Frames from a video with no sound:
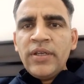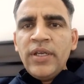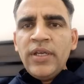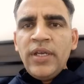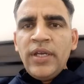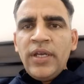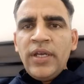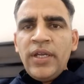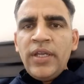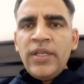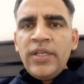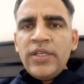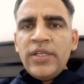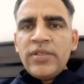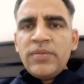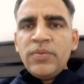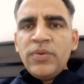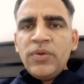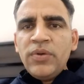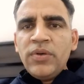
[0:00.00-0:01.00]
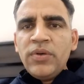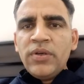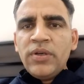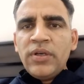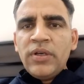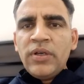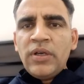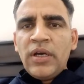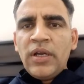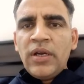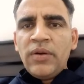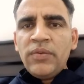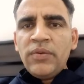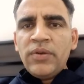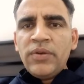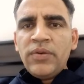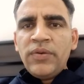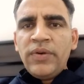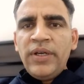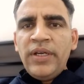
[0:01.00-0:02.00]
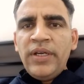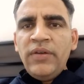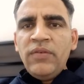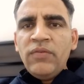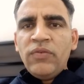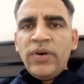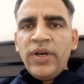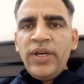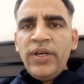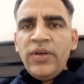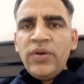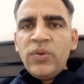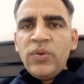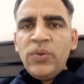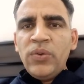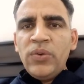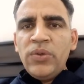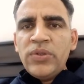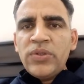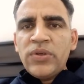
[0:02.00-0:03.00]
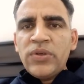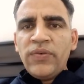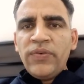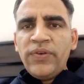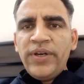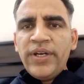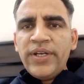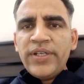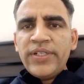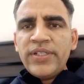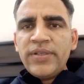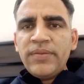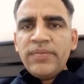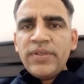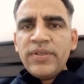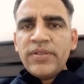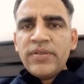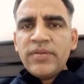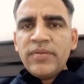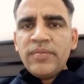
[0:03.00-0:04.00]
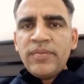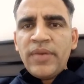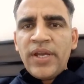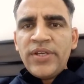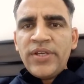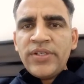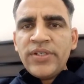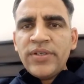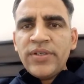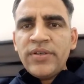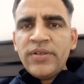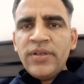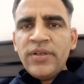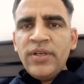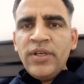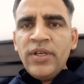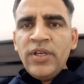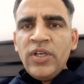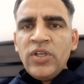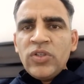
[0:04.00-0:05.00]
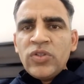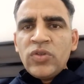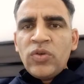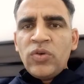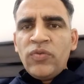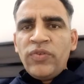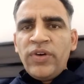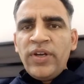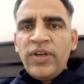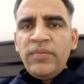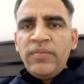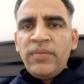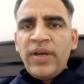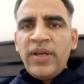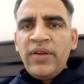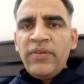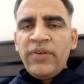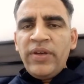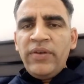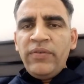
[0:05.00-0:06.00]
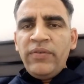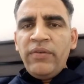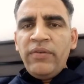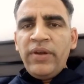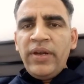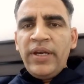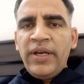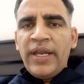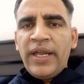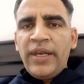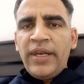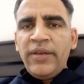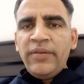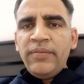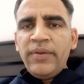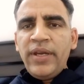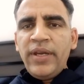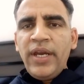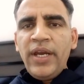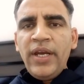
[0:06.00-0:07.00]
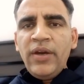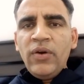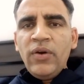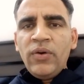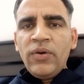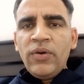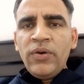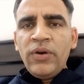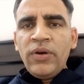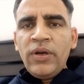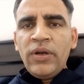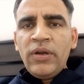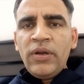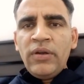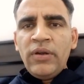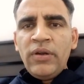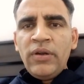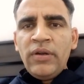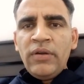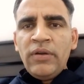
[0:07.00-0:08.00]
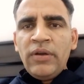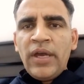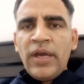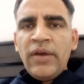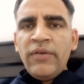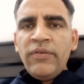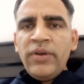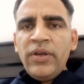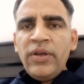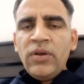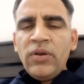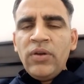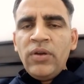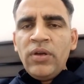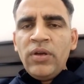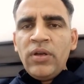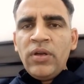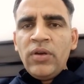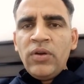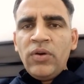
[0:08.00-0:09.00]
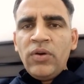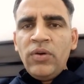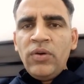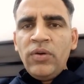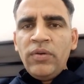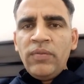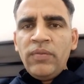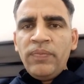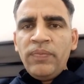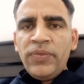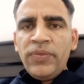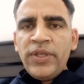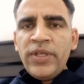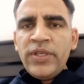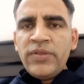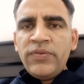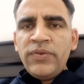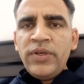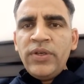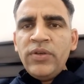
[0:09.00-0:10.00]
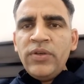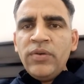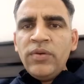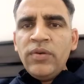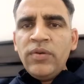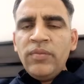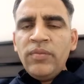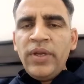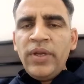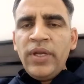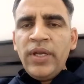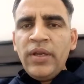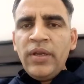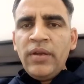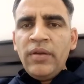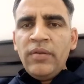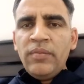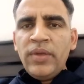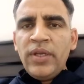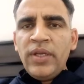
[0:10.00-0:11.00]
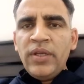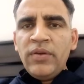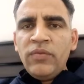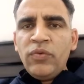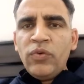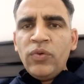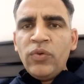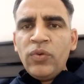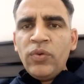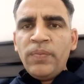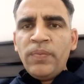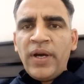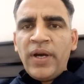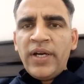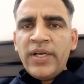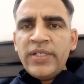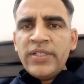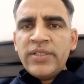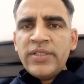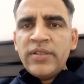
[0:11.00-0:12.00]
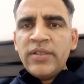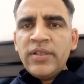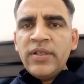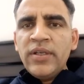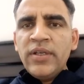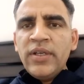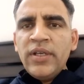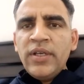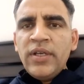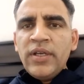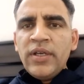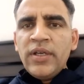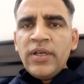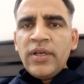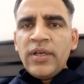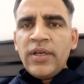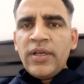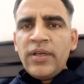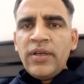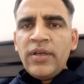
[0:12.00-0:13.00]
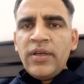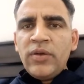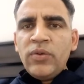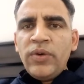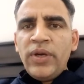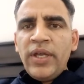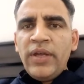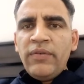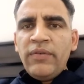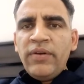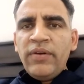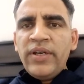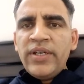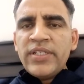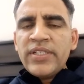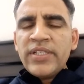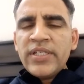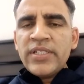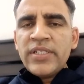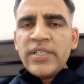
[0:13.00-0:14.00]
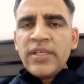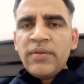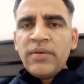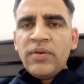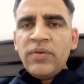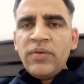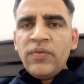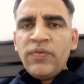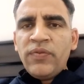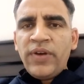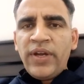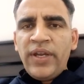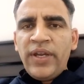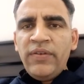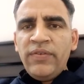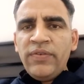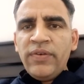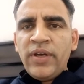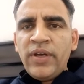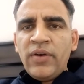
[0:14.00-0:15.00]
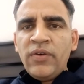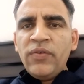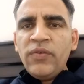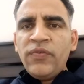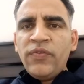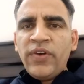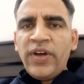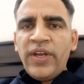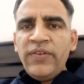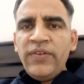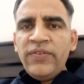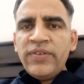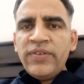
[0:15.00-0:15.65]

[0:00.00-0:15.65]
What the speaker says: in this book around 21 rules of leadership is mentioned. So one by one, we will deliberate on every law. This video may be in four parts, and today we will discuss about around five